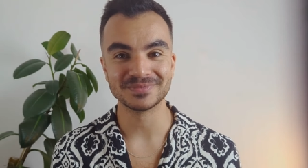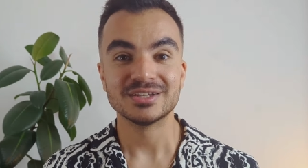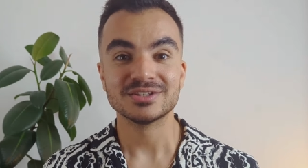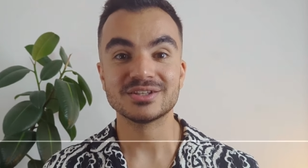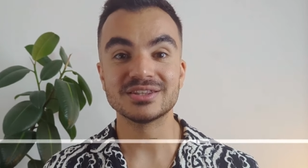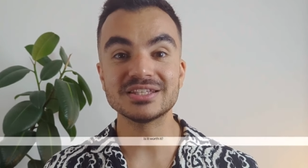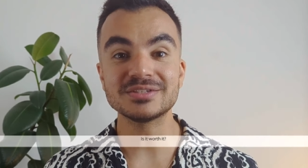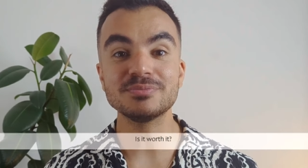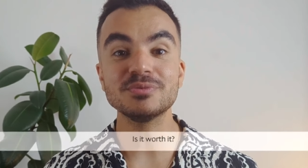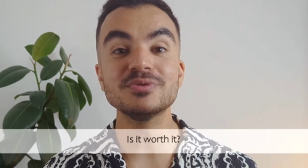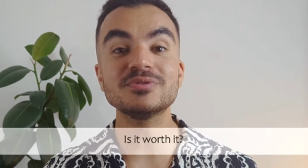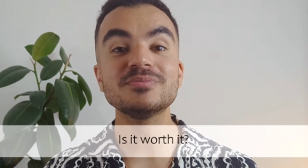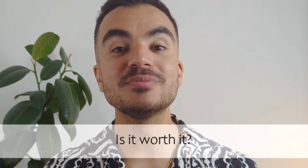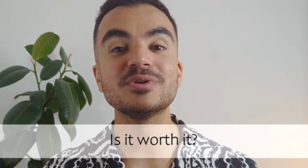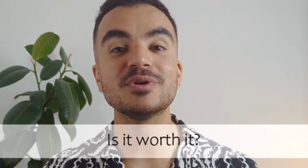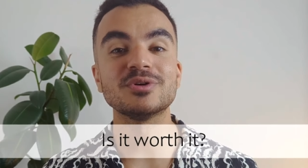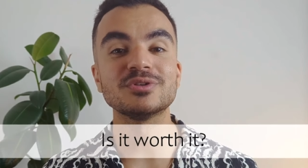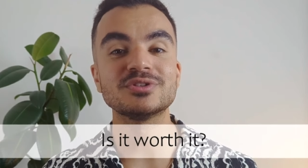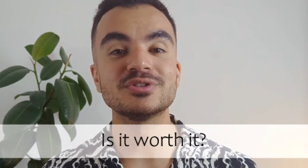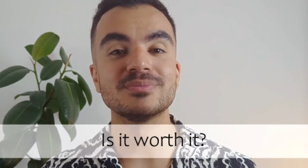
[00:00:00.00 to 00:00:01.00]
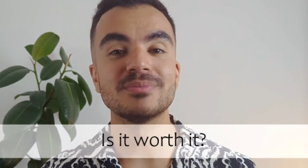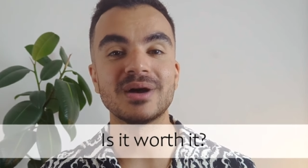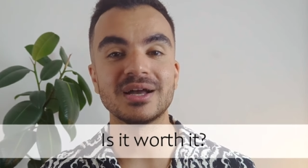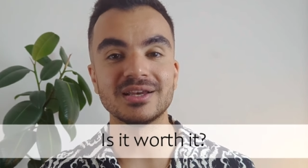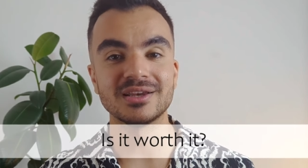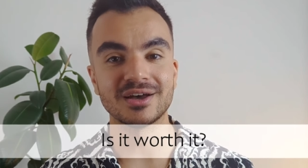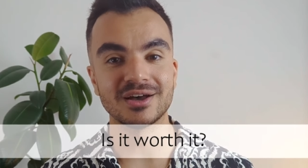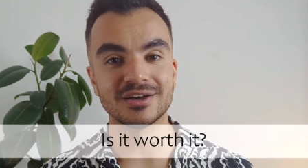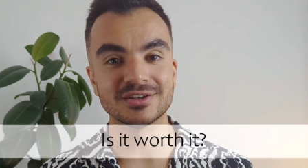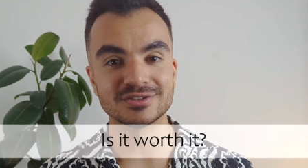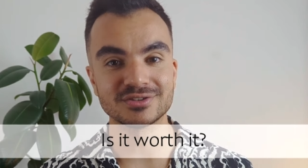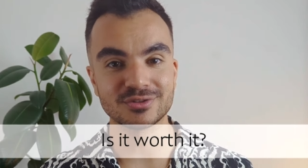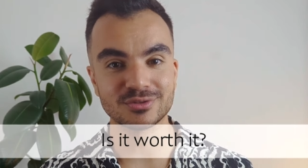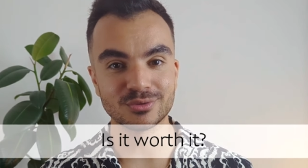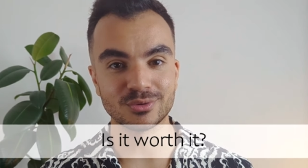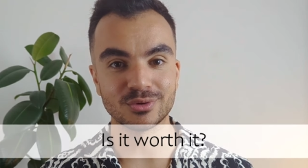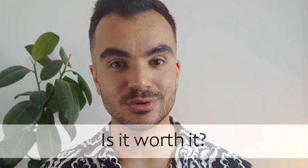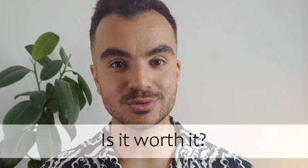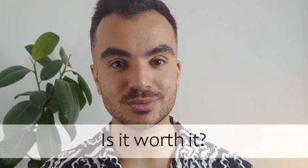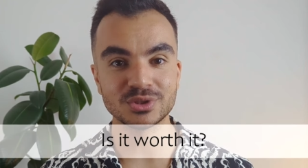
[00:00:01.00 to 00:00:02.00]
So this moves me on to my last
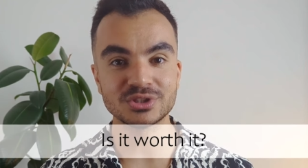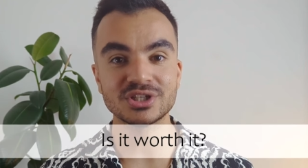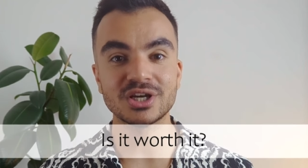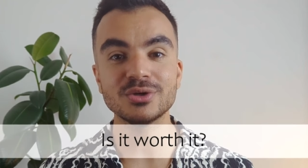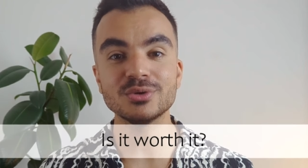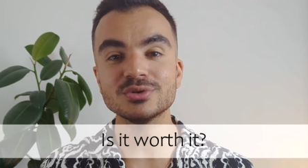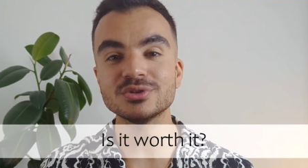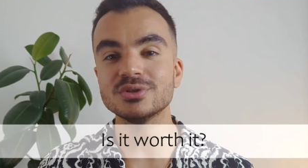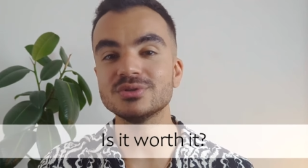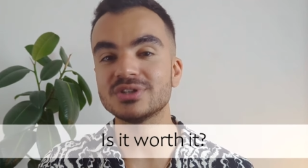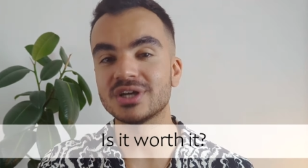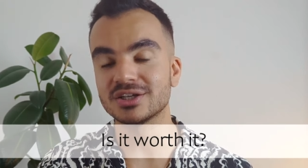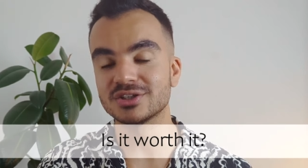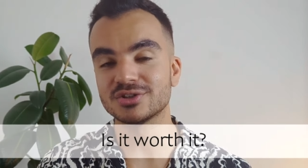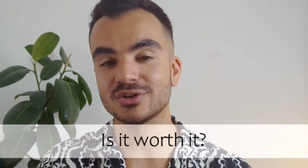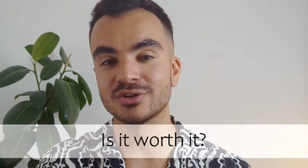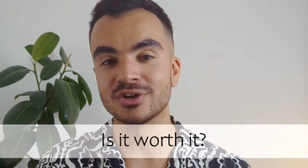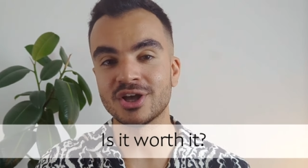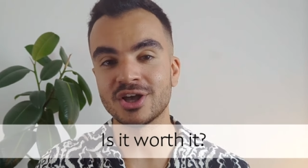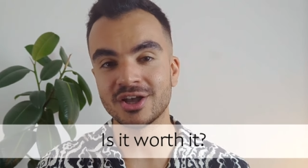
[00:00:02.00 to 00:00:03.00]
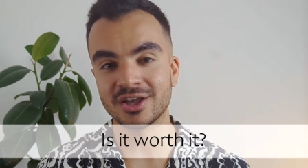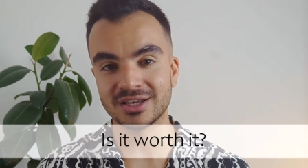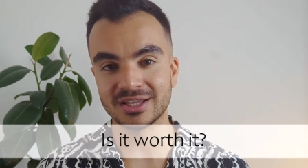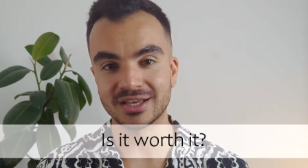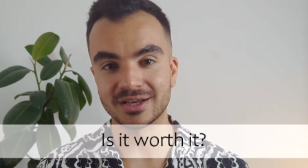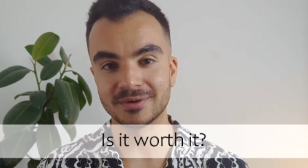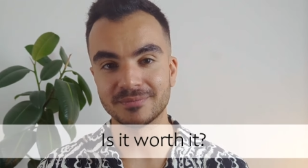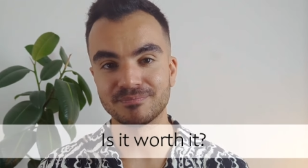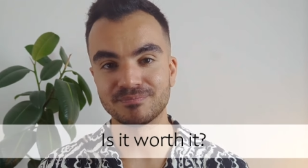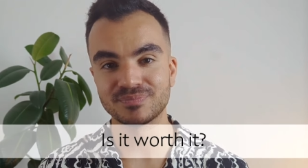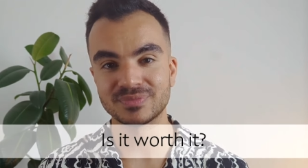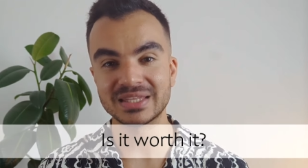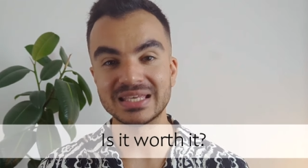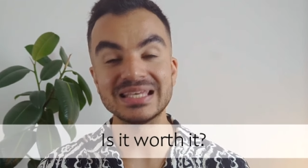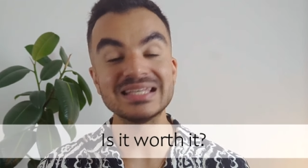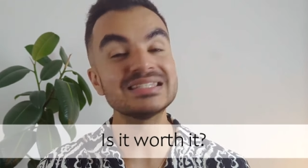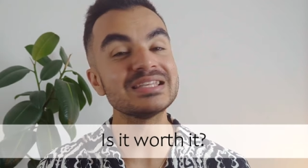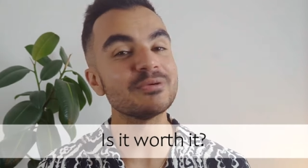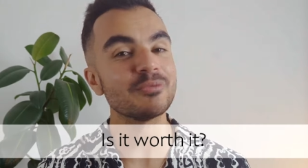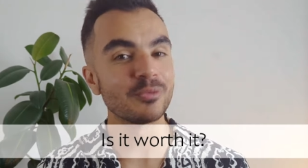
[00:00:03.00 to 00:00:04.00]
thought, which I also touched on earlier.
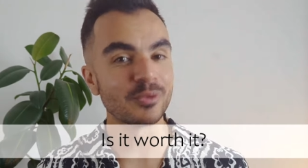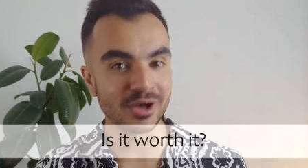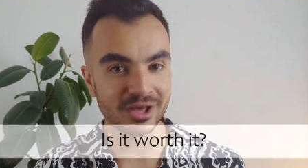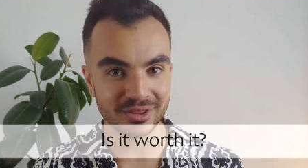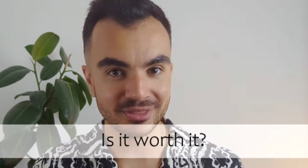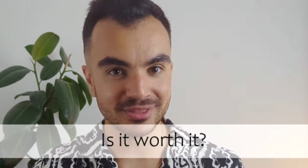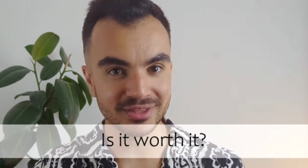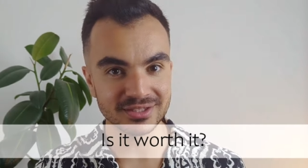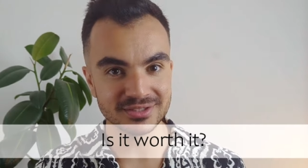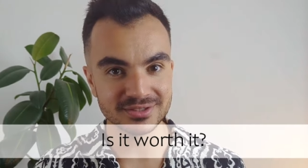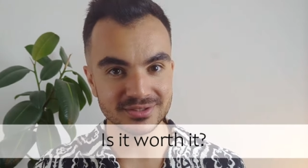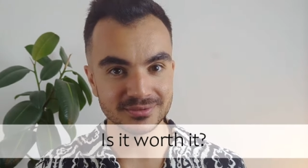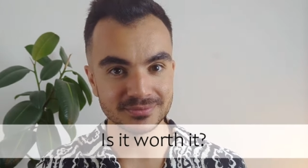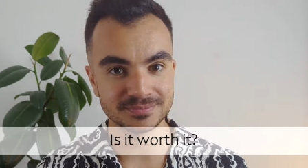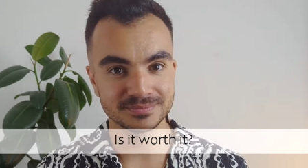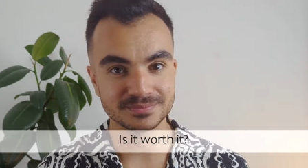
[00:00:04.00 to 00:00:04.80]
Is it worth it?